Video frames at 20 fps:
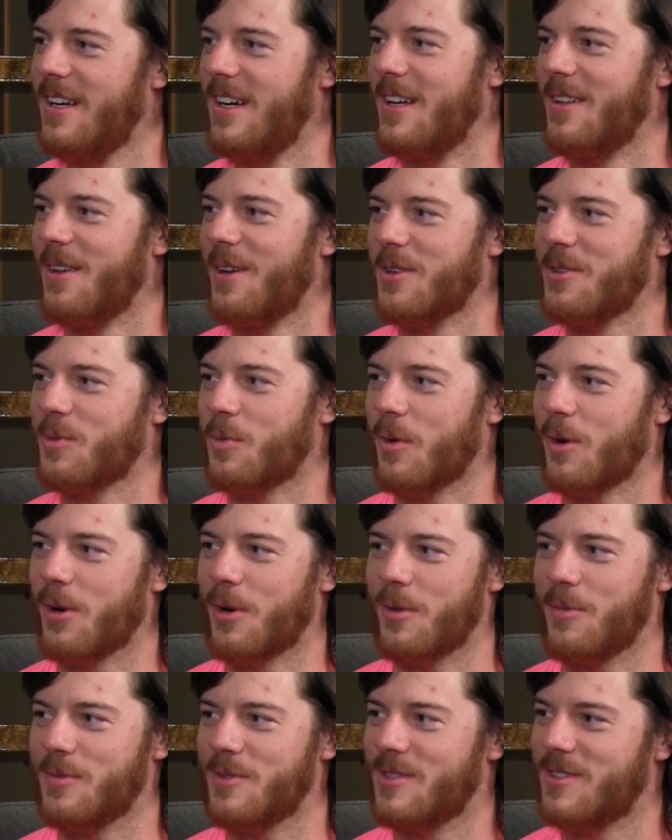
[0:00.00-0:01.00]
and those
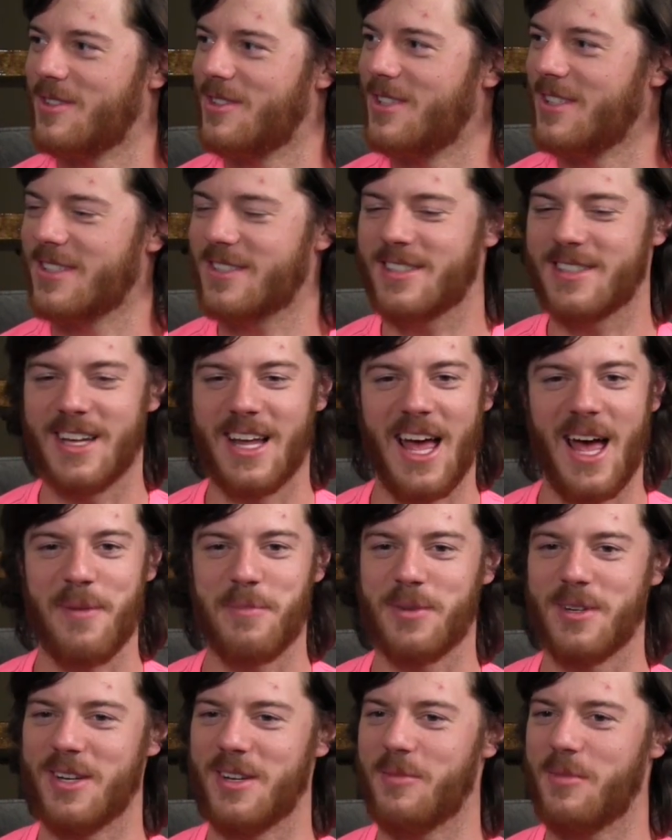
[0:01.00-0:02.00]
worms just
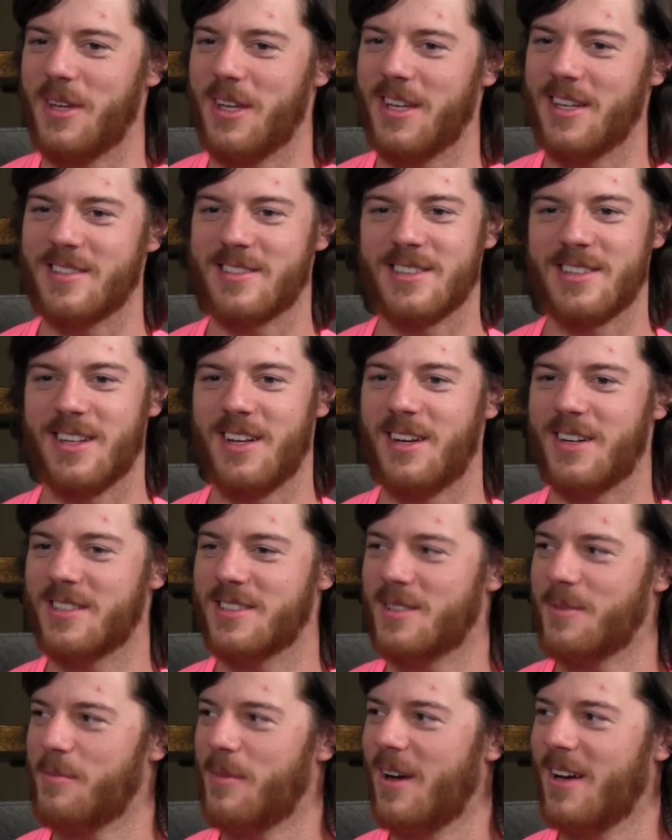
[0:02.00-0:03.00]
happened to be as long as
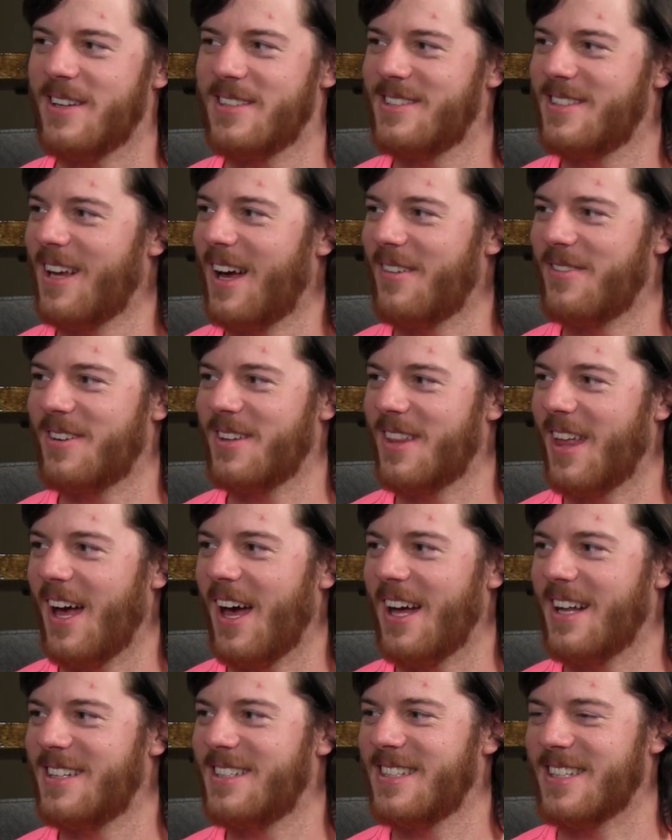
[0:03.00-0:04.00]
a bus after
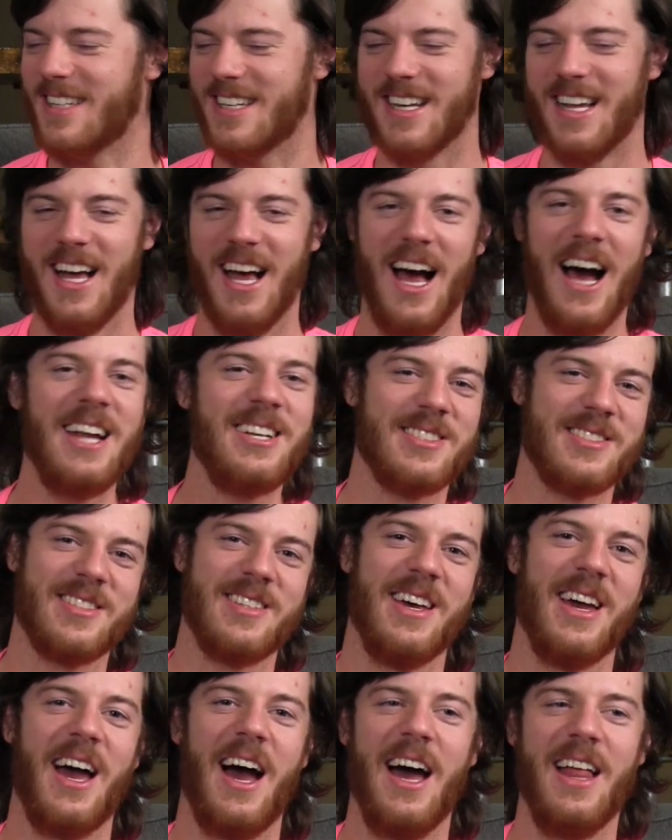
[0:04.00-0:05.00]
that. And
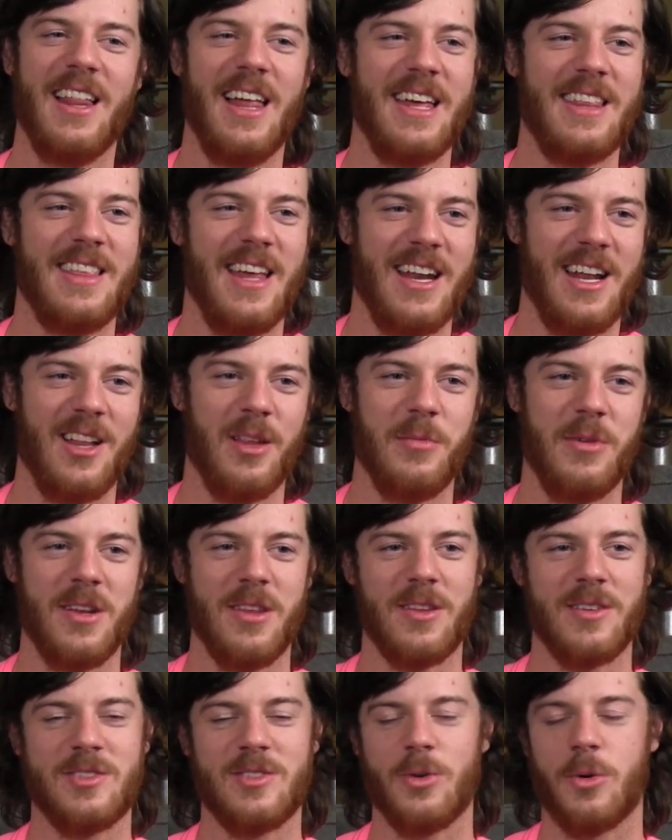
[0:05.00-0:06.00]
I like that element of
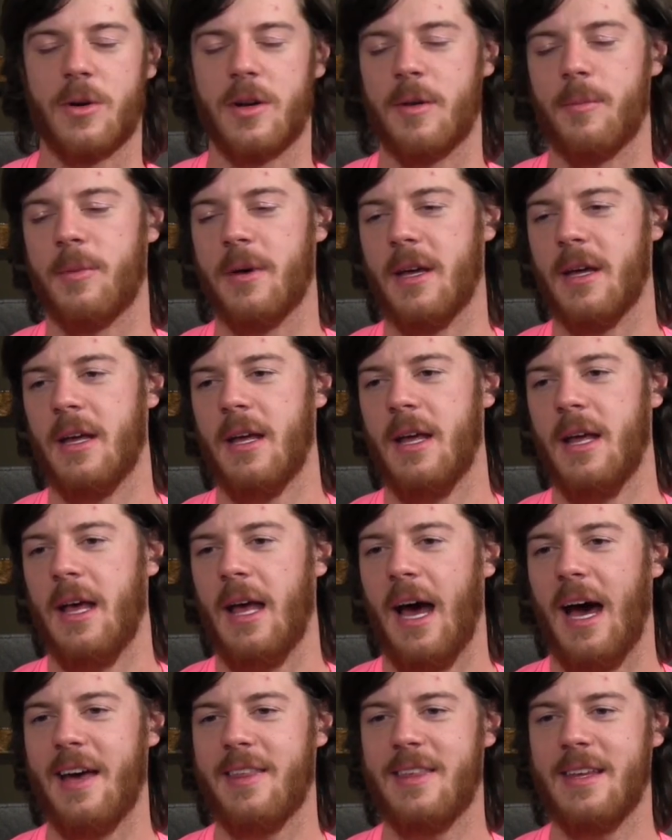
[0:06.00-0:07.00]
the story, but
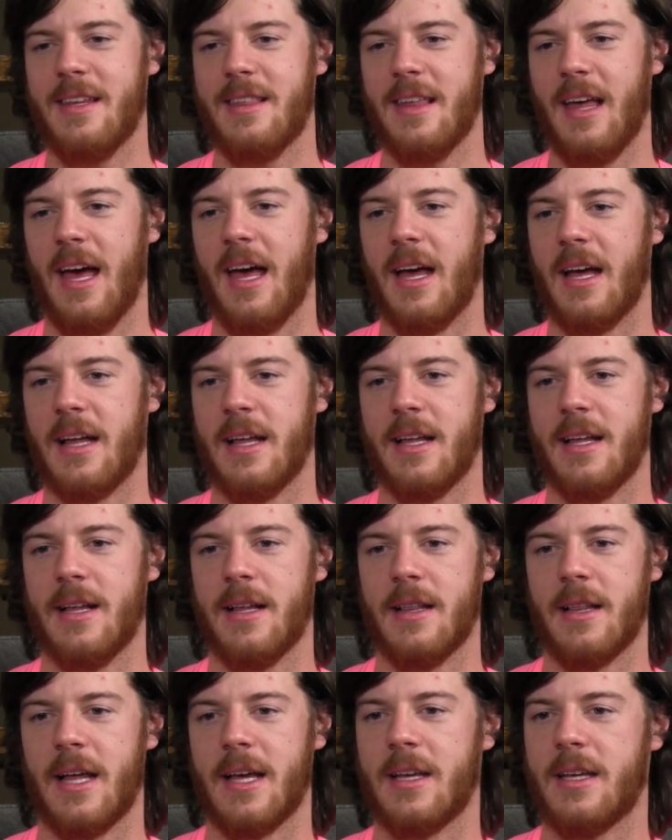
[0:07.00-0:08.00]
I think that,
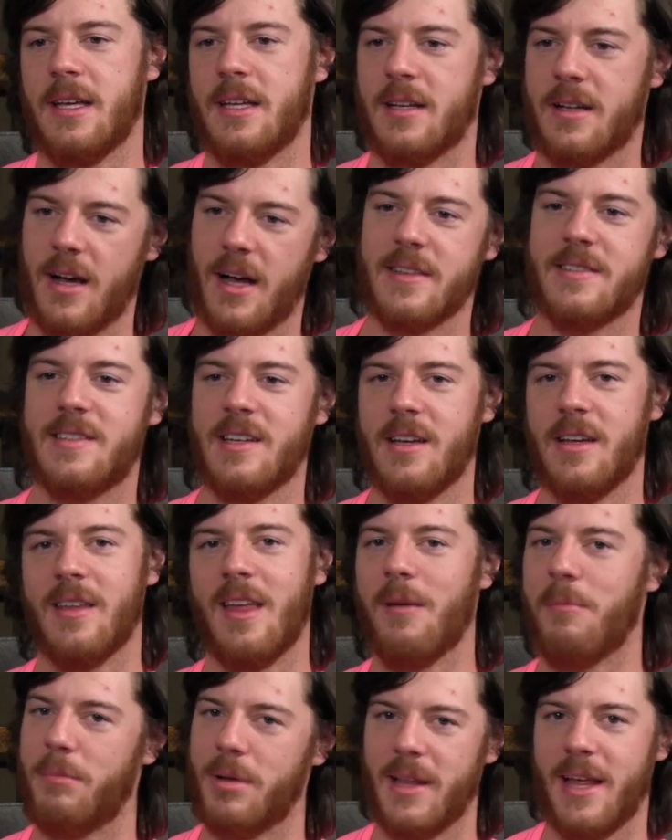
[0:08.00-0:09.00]
like, in Godzilla,
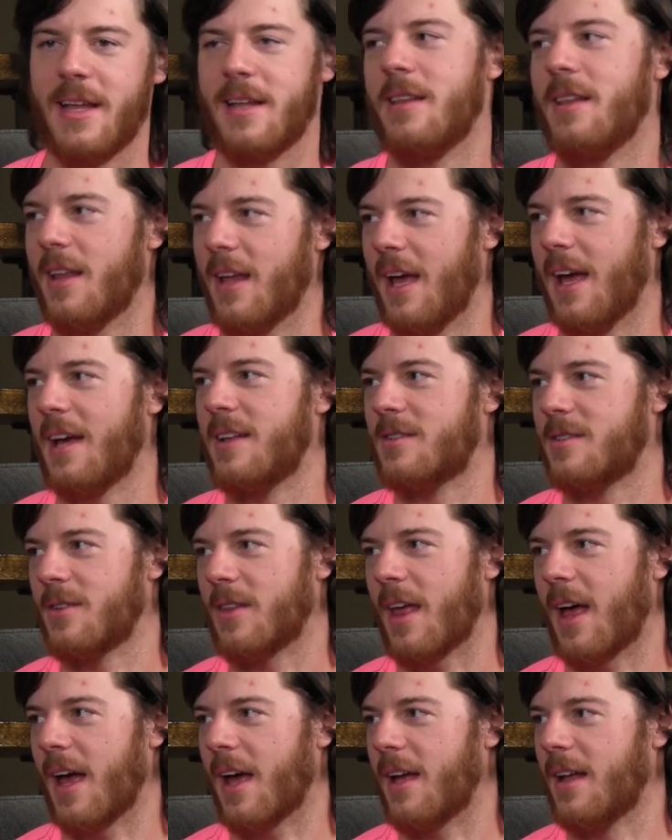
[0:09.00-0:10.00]
they blatantly answer
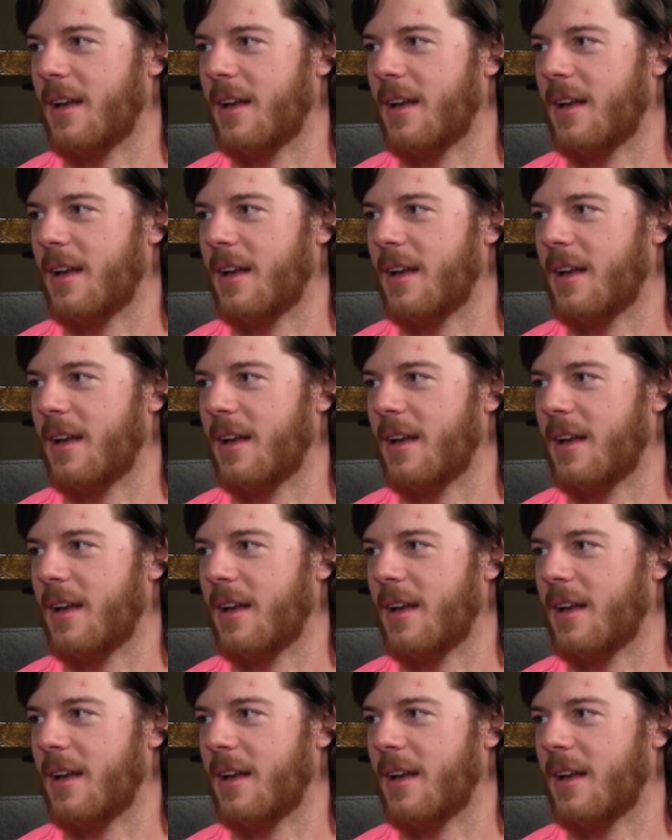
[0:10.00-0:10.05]
that.